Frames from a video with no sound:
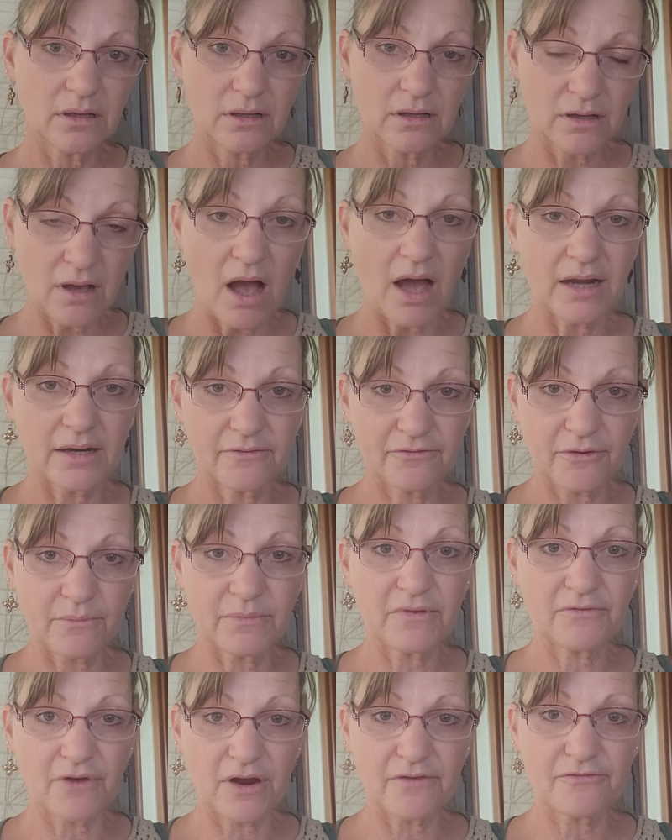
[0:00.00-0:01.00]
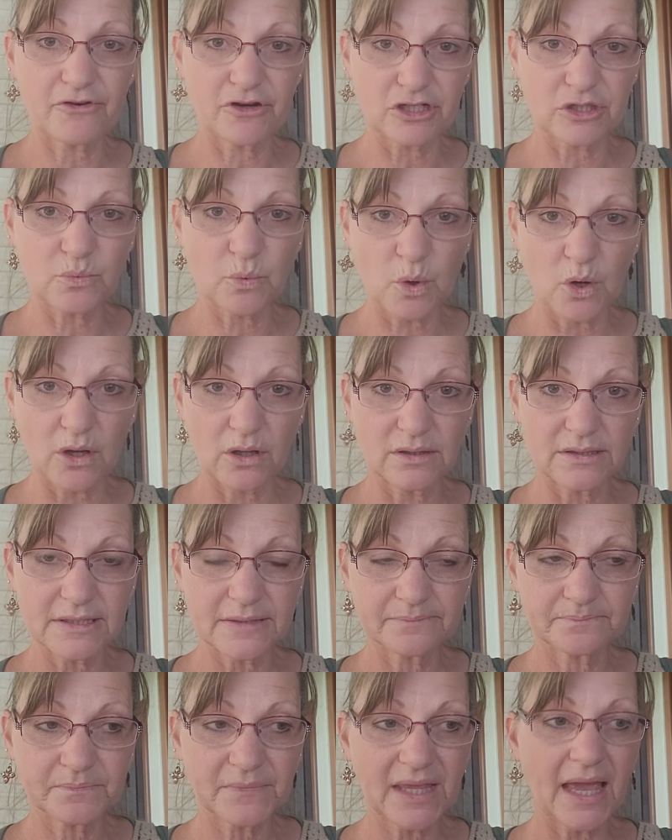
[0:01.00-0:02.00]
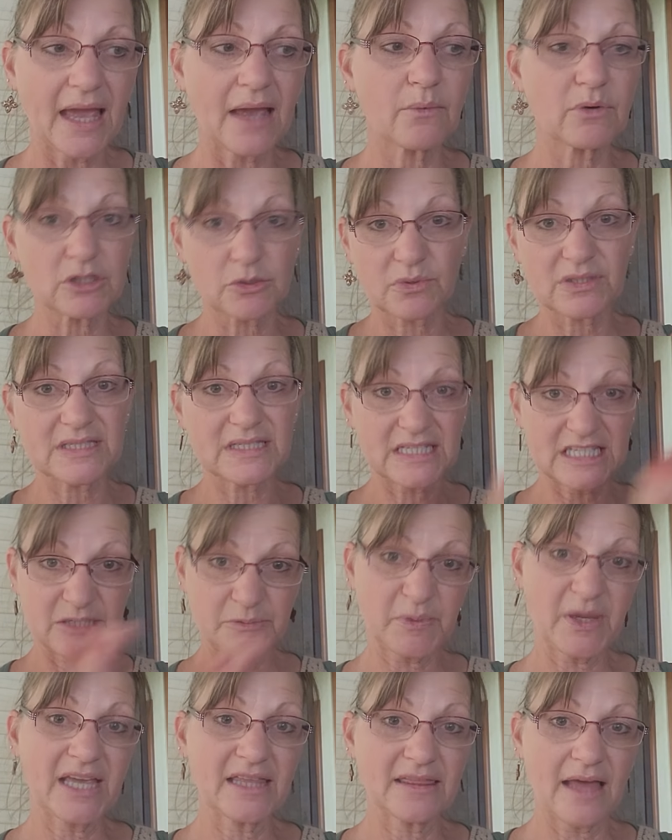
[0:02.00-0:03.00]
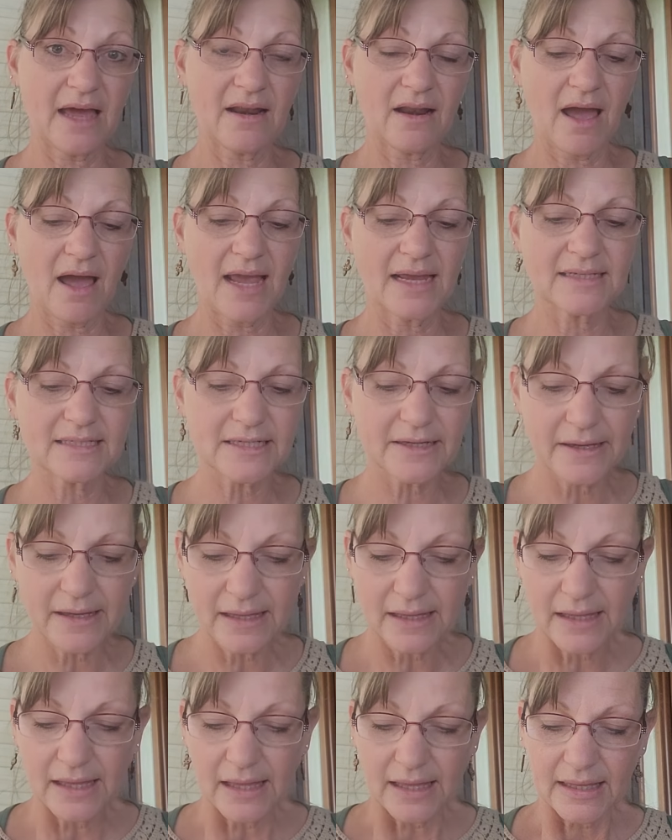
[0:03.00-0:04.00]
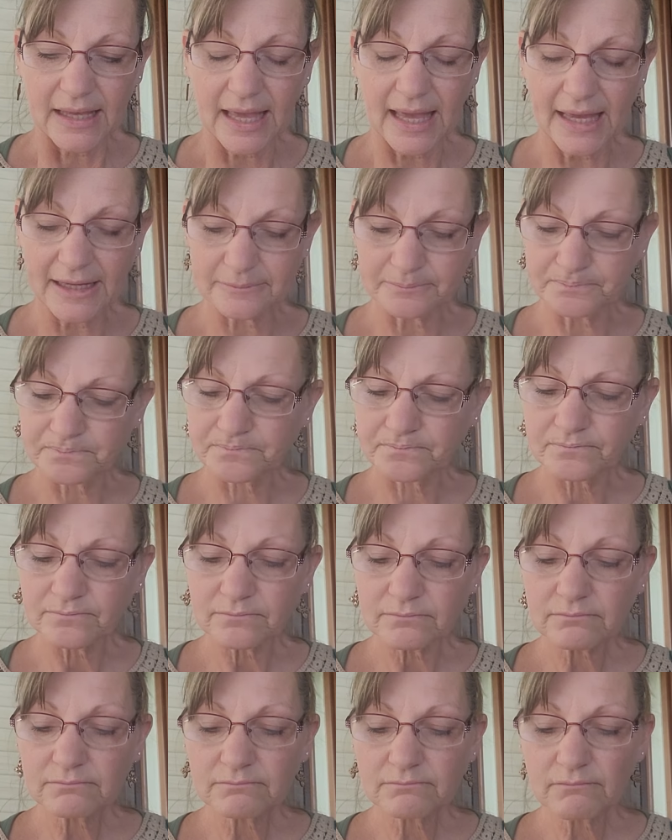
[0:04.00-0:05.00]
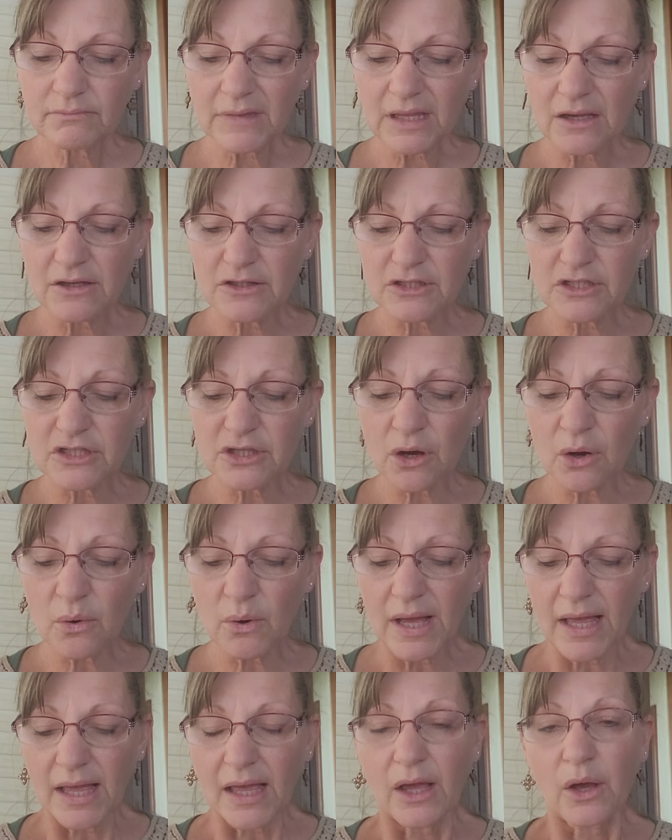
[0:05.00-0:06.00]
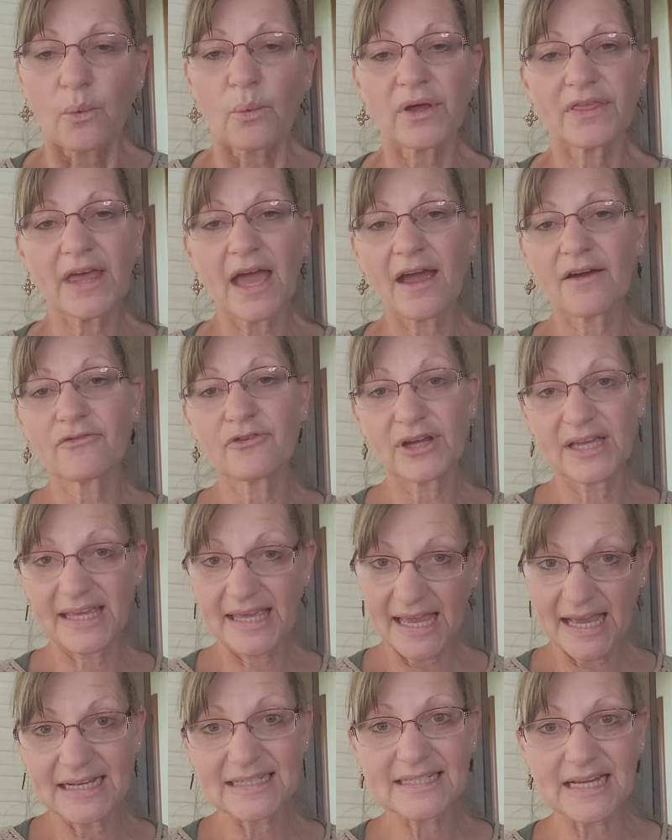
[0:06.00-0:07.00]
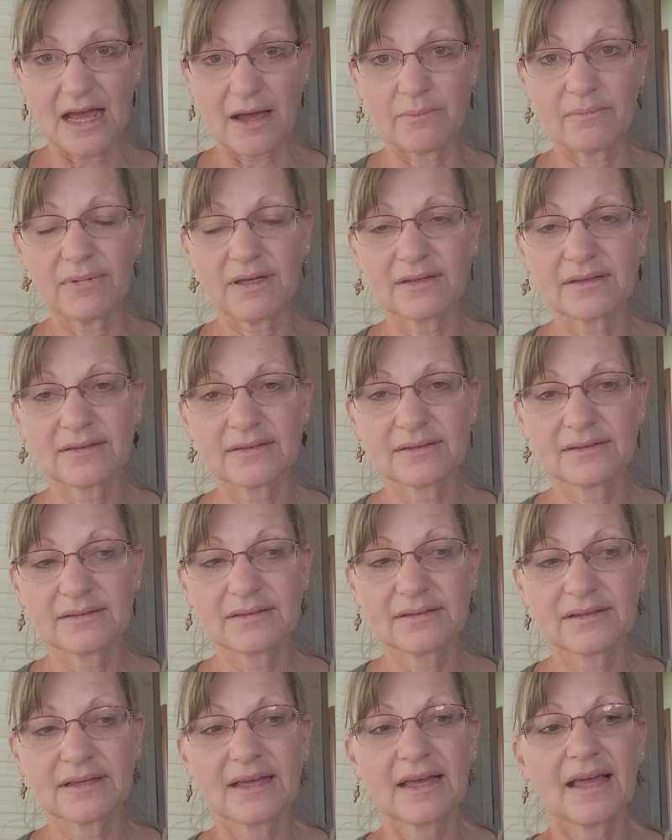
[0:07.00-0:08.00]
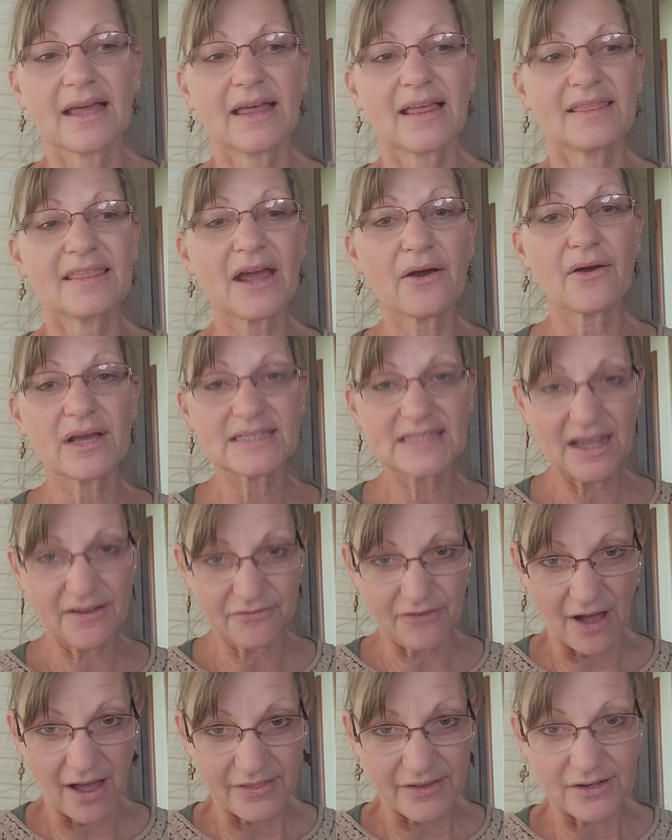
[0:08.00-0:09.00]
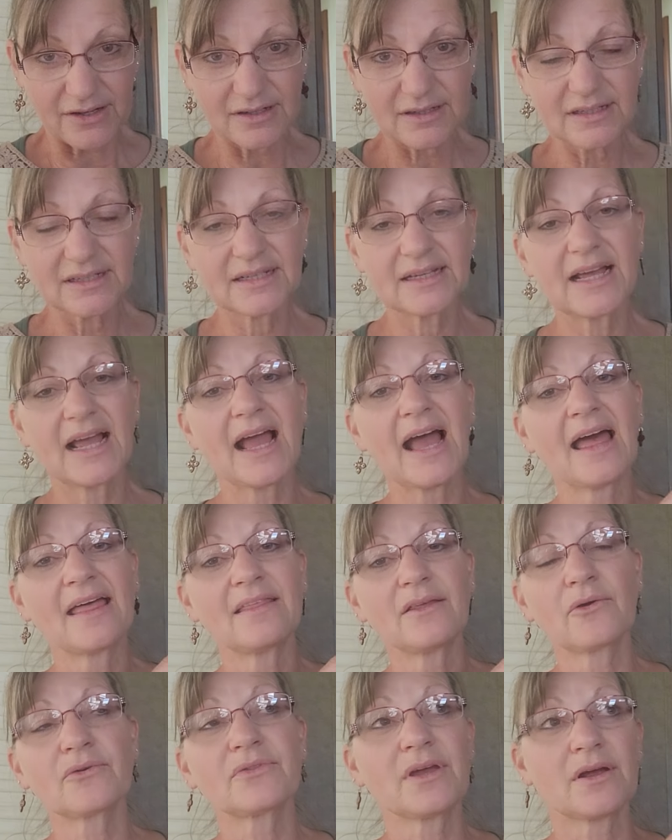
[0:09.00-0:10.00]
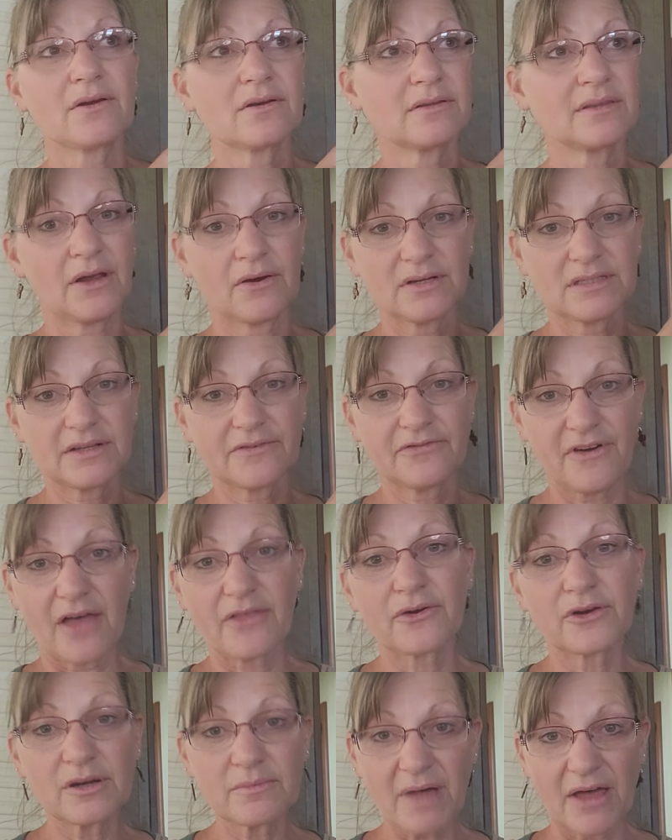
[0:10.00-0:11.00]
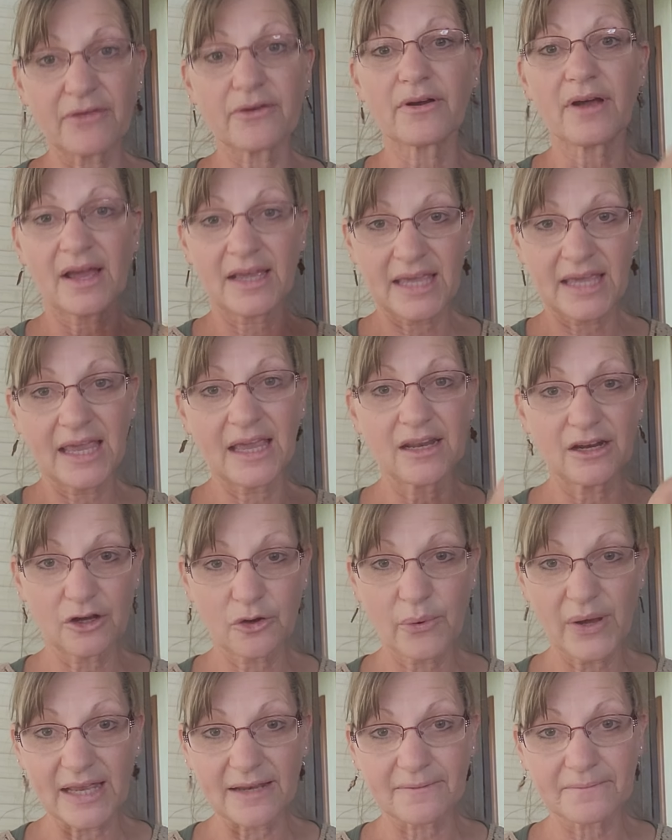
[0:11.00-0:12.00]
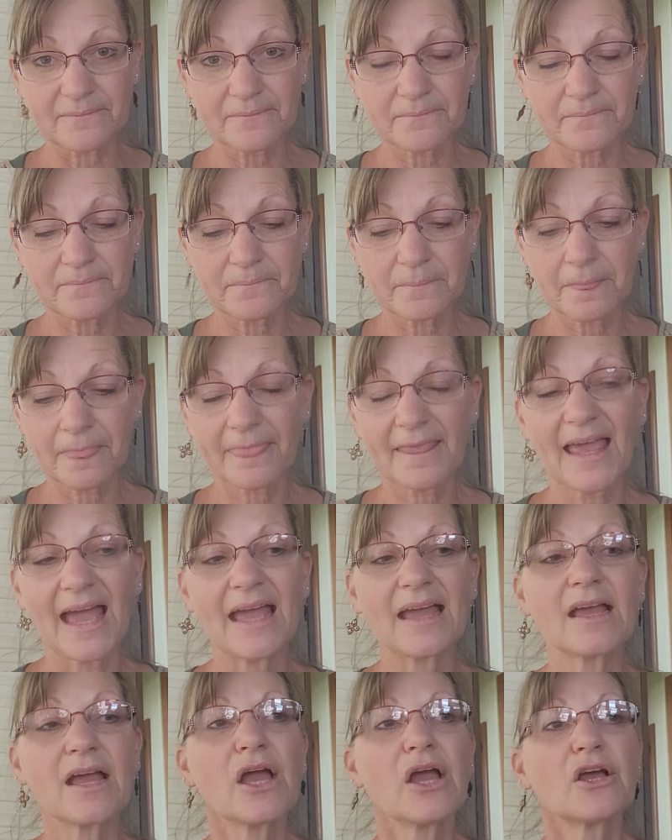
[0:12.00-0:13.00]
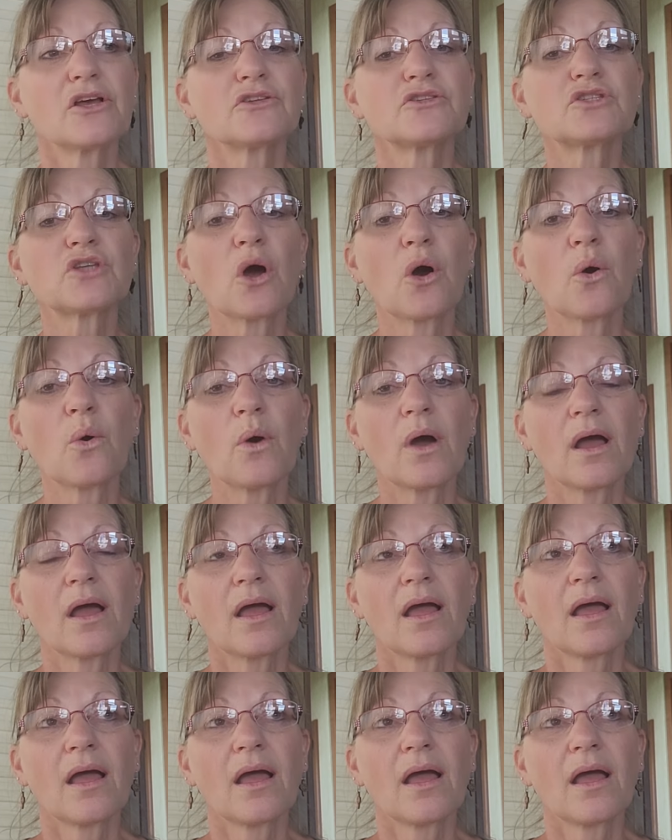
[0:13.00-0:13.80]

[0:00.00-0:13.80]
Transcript: God from the very first world okay, which was displayed that night. Okay, so with every kingdom, there is a father, uh, or there there is a father and a mother, a king and a queen. Okay, so